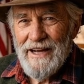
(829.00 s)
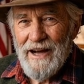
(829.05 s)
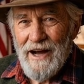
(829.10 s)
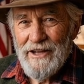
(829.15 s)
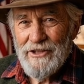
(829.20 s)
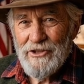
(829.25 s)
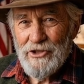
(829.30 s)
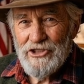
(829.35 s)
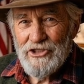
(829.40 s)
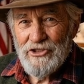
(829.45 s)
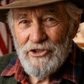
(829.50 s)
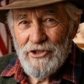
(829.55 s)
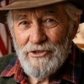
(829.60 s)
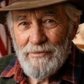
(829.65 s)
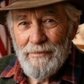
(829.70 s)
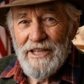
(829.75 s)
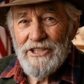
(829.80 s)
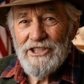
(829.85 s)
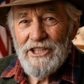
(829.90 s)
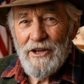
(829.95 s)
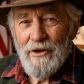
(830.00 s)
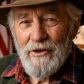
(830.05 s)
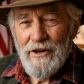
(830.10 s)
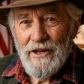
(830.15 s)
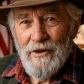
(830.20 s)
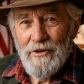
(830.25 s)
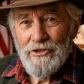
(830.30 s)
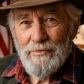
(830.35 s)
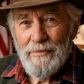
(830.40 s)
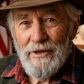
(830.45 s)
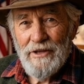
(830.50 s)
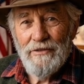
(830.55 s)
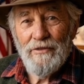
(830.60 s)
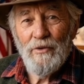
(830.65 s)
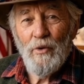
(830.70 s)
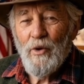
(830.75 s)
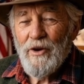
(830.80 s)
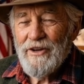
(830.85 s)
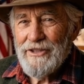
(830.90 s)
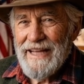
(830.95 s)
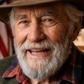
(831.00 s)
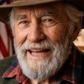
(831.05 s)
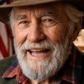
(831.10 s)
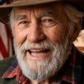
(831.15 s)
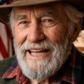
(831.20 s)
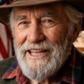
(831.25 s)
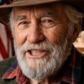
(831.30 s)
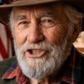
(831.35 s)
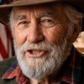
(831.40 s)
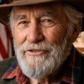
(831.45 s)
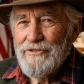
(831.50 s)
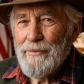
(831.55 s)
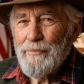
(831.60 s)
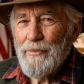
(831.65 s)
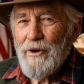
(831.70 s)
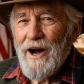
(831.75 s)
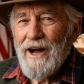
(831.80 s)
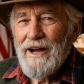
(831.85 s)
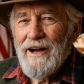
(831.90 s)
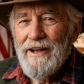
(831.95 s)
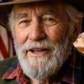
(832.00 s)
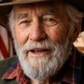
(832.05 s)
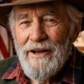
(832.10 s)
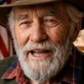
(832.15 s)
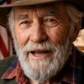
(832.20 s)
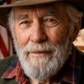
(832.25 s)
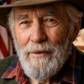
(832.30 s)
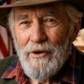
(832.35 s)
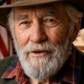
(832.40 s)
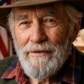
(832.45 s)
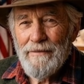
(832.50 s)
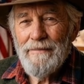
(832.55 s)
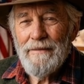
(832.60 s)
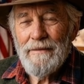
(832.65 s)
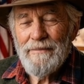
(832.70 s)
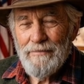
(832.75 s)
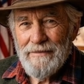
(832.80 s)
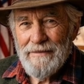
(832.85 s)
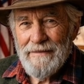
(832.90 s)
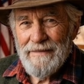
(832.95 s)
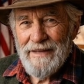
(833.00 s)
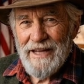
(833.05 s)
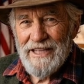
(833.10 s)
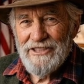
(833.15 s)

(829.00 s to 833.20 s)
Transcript: understood materials before the age of the product label. They